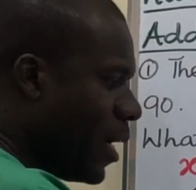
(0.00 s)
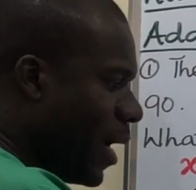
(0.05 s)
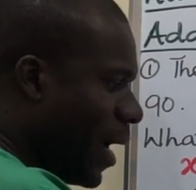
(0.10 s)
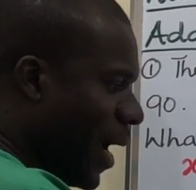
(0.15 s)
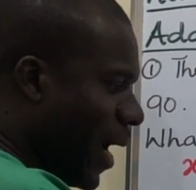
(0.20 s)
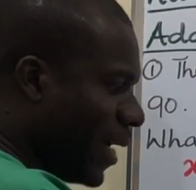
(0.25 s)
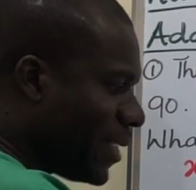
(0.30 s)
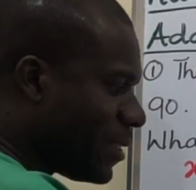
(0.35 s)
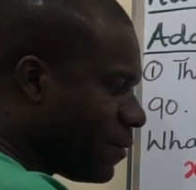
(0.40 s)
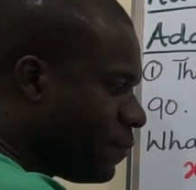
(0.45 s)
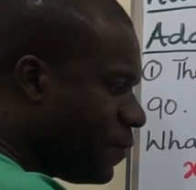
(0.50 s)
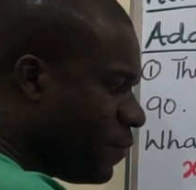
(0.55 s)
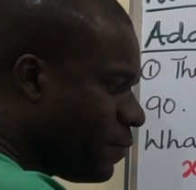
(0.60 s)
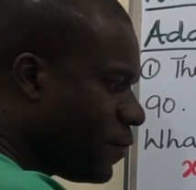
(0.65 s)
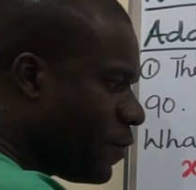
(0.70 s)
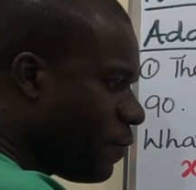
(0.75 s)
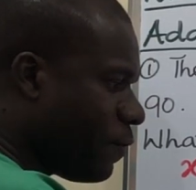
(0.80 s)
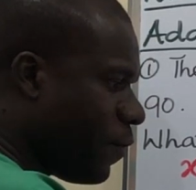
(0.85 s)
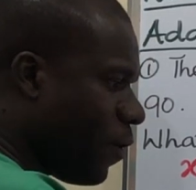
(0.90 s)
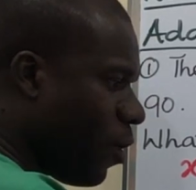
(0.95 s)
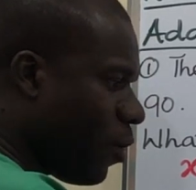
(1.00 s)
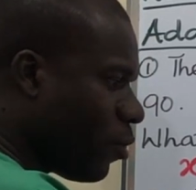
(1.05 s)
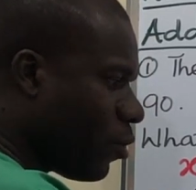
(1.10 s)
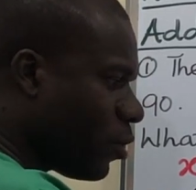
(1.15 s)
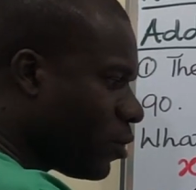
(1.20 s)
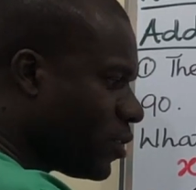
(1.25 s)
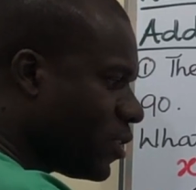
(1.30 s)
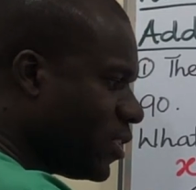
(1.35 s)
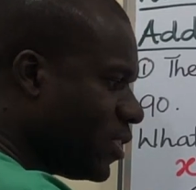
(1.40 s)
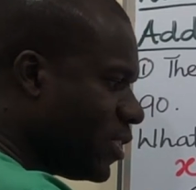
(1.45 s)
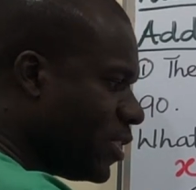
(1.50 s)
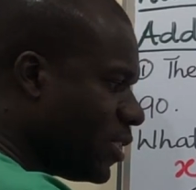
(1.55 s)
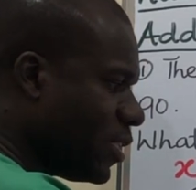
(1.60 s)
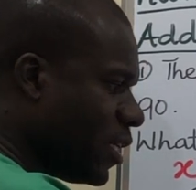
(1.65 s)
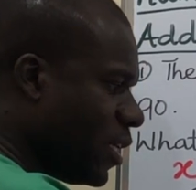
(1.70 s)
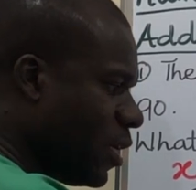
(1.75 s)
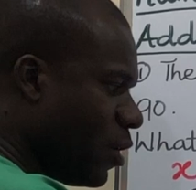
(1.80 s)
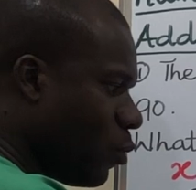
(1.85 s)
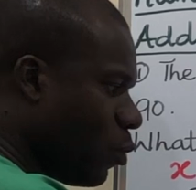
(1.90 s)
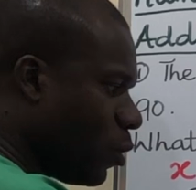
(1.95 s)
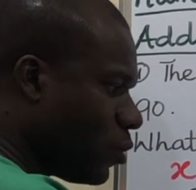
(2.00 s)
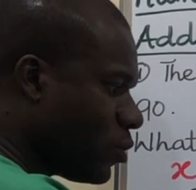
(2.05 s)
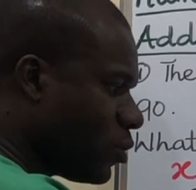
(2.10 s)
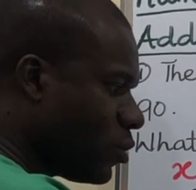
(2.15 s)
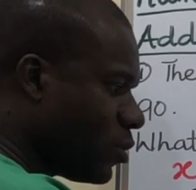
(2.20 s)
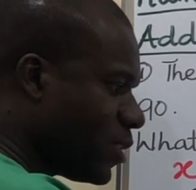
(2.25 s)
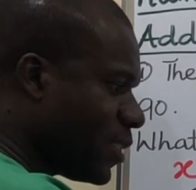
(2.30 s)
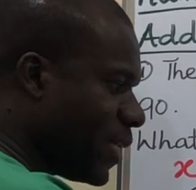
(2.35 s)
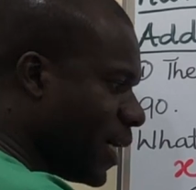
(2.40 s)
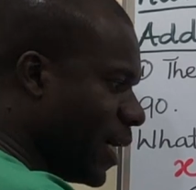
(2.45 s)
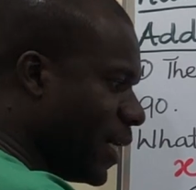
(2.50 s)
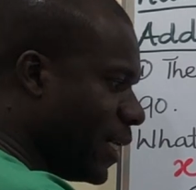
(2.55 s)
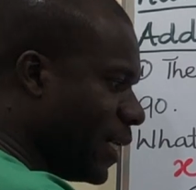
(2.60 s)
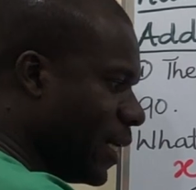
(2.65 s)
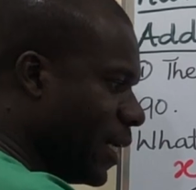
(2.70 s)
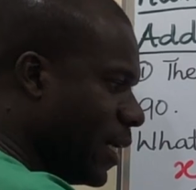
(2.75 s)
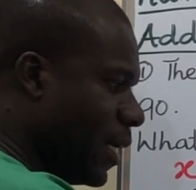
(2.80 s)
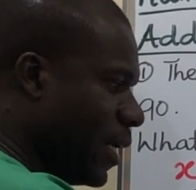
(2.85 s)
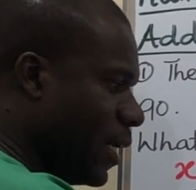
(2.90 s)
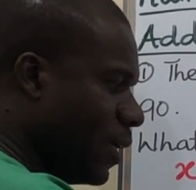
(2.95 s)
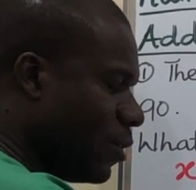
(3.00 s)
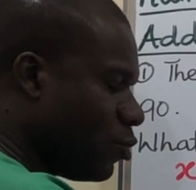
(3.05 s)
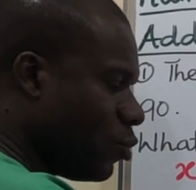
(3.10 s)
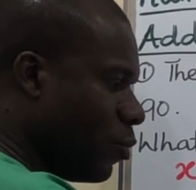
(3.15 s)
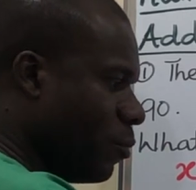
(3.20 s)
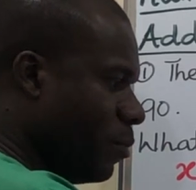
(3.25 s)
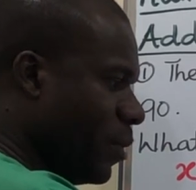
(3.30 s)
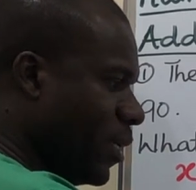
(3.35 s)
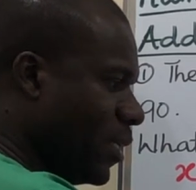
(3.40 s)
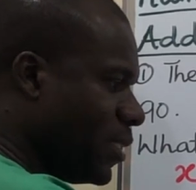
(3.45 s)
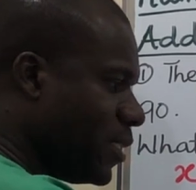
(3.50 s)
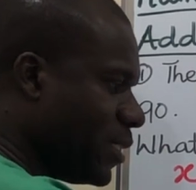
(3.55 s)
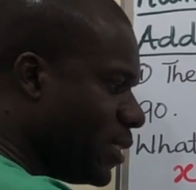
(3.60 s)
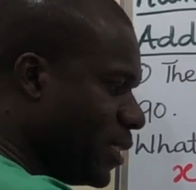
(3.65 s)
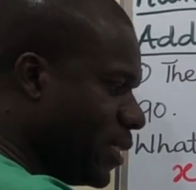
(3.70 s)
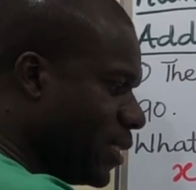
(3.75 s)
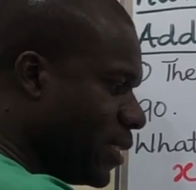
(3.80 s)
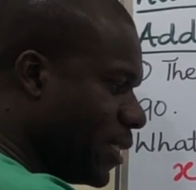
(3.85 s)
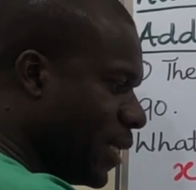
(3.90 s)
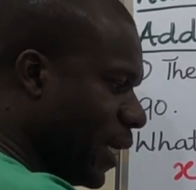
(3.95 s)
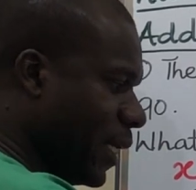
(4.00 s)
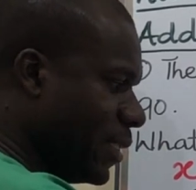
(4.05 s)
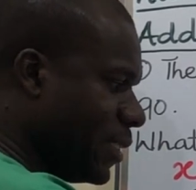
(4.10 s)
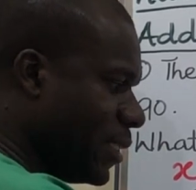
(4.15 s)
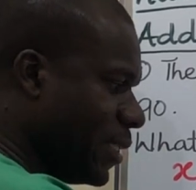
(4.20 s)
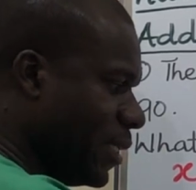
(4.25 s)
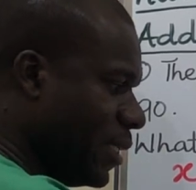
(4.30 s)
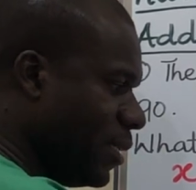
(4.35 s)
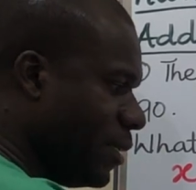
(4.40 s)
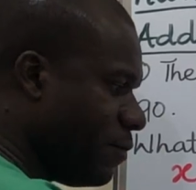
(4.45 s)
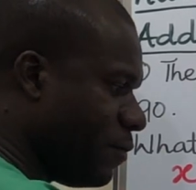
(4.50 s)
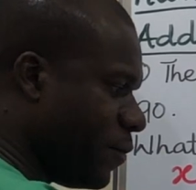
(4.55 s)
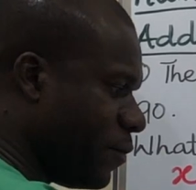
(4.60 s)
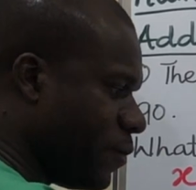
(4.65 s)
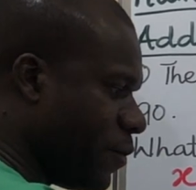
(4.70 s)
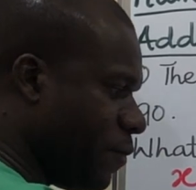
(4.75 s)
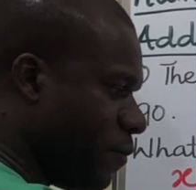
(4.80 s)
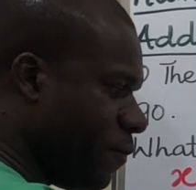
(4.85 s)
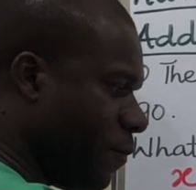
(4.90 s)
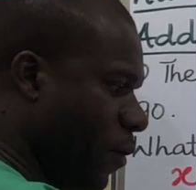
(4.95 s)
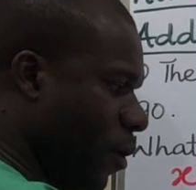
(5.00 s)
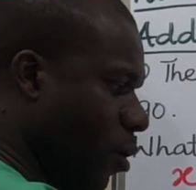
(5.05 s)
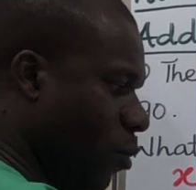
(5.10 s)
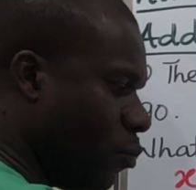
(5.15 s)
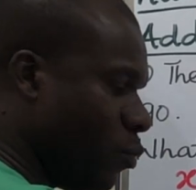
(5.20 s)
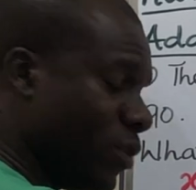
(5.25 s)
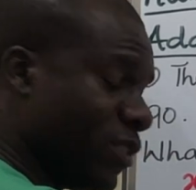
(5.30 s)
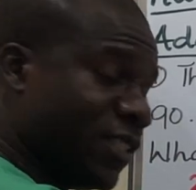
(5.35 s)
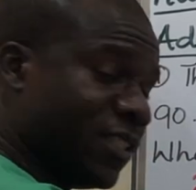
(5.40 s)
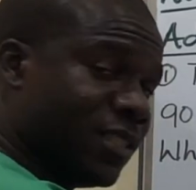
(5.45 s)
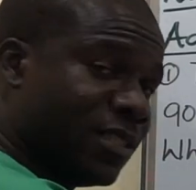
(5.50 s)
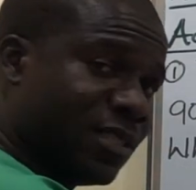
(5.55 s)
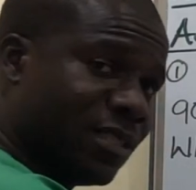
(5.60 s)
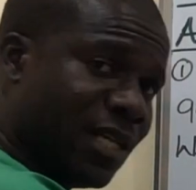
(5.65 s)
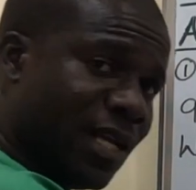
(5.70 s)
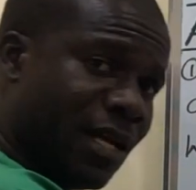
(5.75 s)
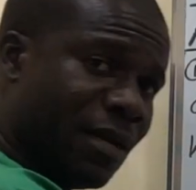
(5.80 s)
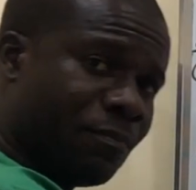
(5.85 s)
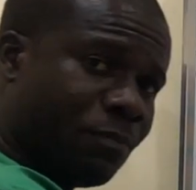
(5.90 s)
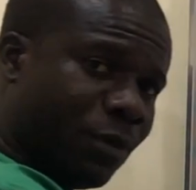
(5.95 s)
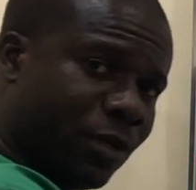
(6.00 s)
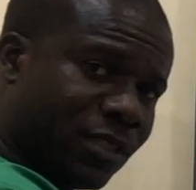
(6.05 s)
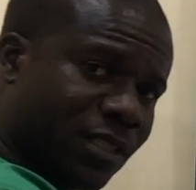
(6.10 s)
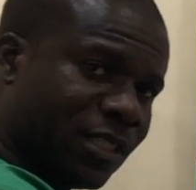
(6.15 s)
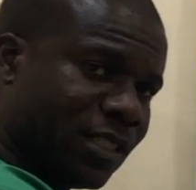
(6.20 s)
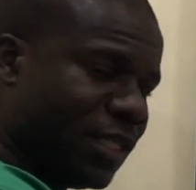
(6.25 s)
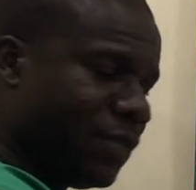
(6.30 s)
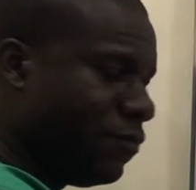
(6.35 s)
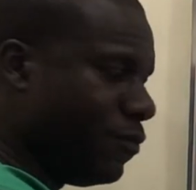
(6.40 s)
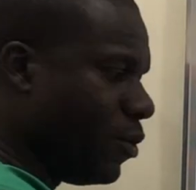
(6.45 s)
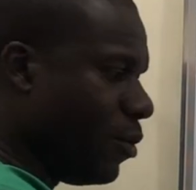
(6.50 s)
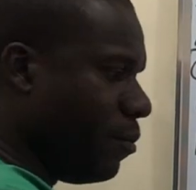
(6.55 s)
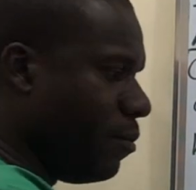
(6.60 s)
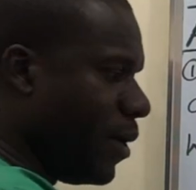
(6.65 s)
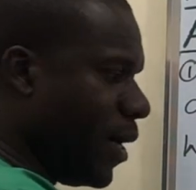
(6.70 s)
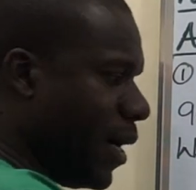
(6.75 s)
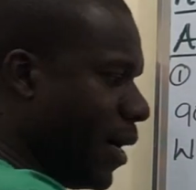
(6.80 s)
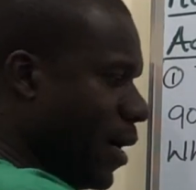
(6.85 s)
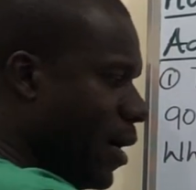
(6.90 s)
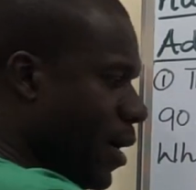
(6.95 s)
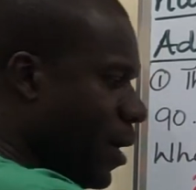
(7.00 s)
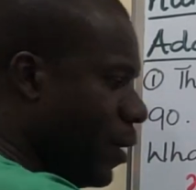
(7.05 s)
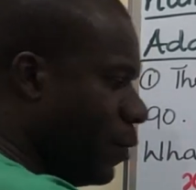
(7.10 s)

As 54 crosses this equals to sign to meet 90, 54, which is a positive number,